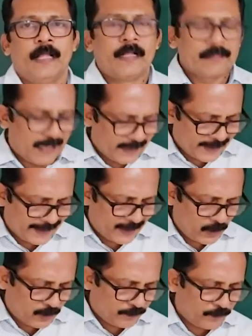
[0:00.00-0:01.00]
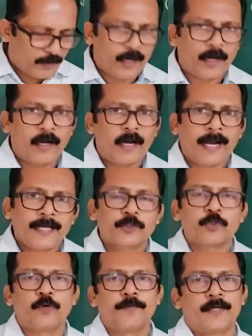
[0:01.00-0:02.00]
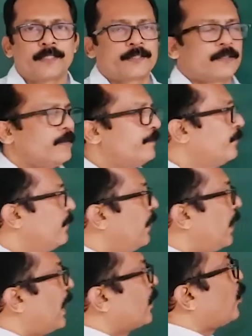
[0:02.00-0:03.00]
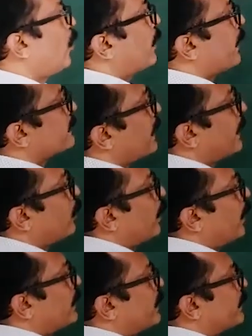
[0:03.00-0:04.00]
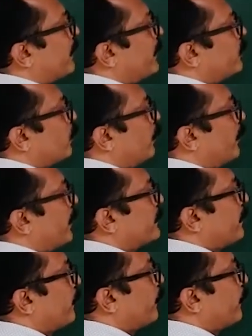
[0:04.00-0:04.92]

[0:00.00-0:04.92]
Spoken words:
That kind of isomers are called as ionization isomerism.